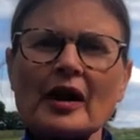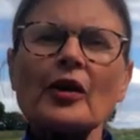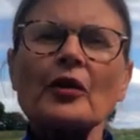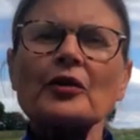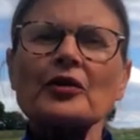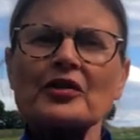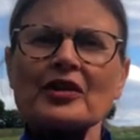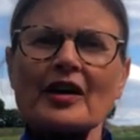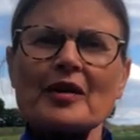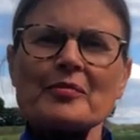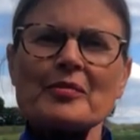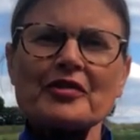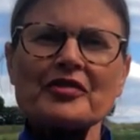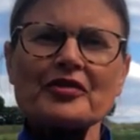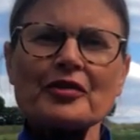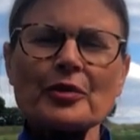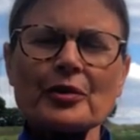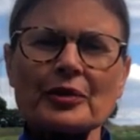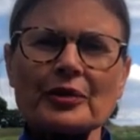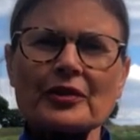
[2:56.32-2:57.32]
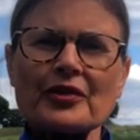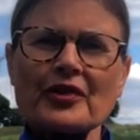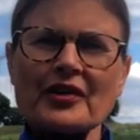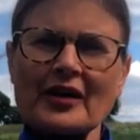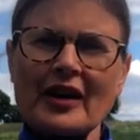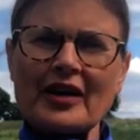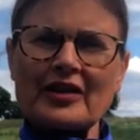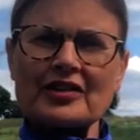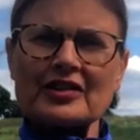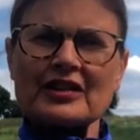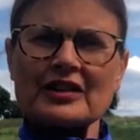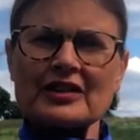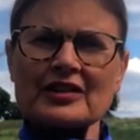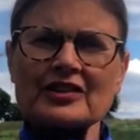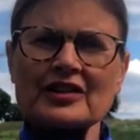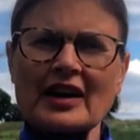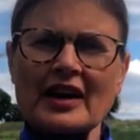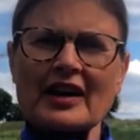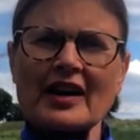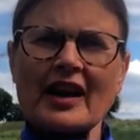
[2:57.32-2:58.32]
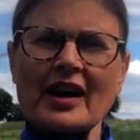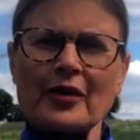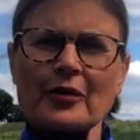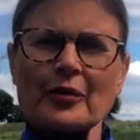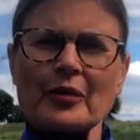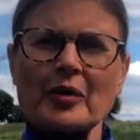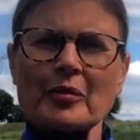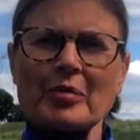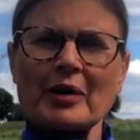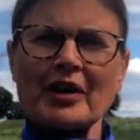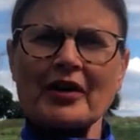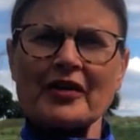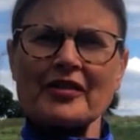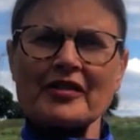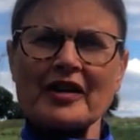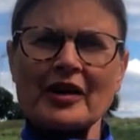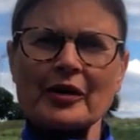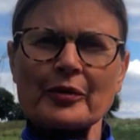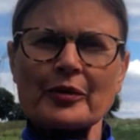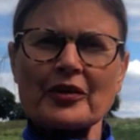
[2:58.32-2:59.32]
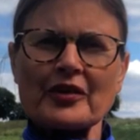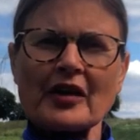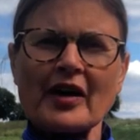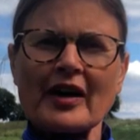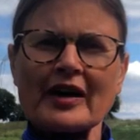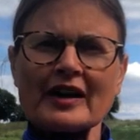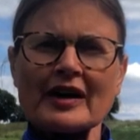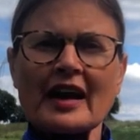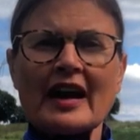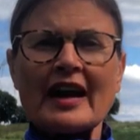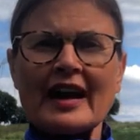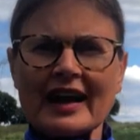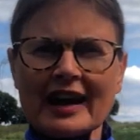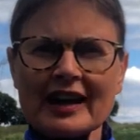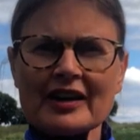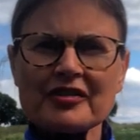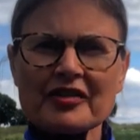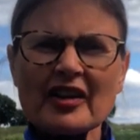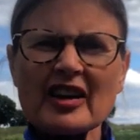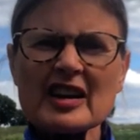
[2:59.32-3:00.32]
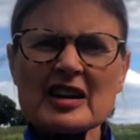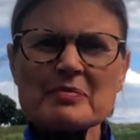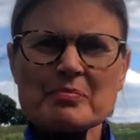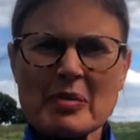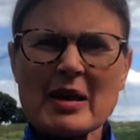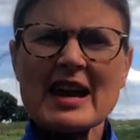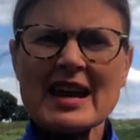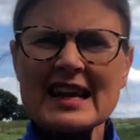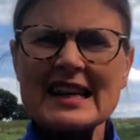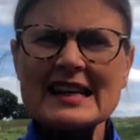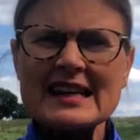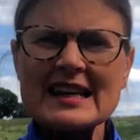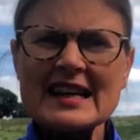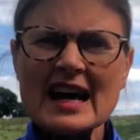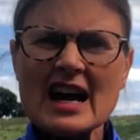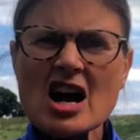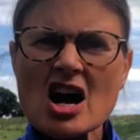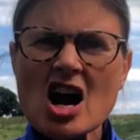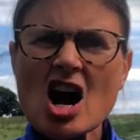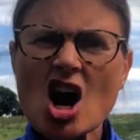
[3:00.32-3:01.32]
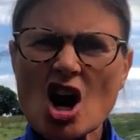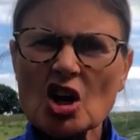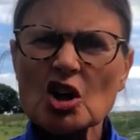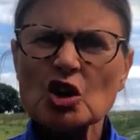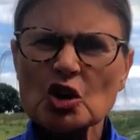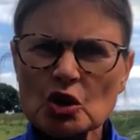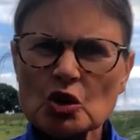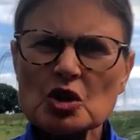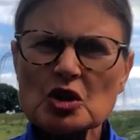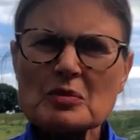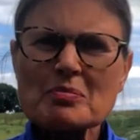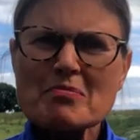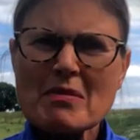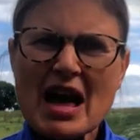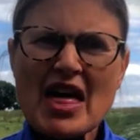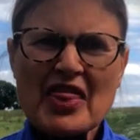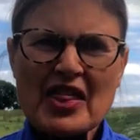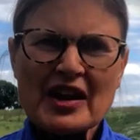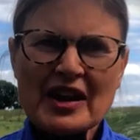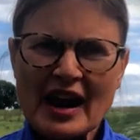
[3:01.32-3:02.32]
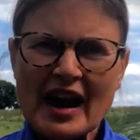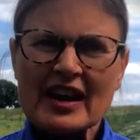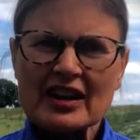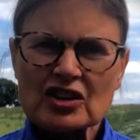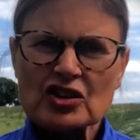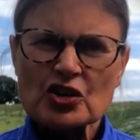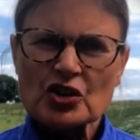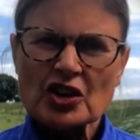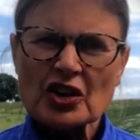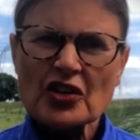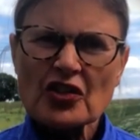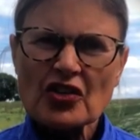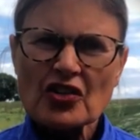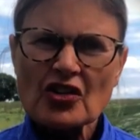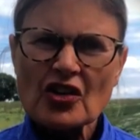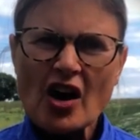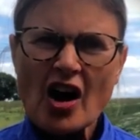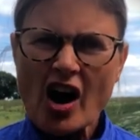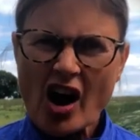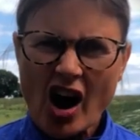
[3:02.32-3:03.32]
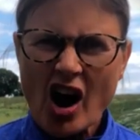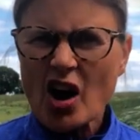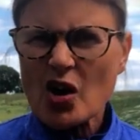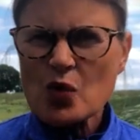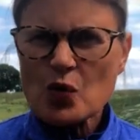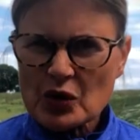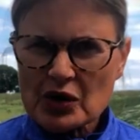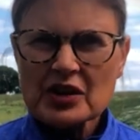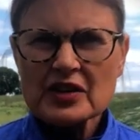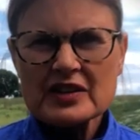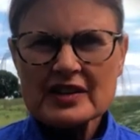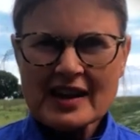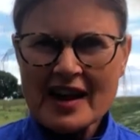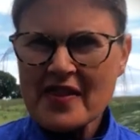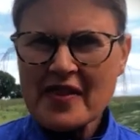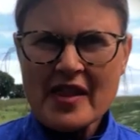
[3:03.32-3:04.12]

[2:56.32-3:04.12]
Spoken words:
a long time before to actually check out what Perivale was like. If I'd been a good method actress, I would have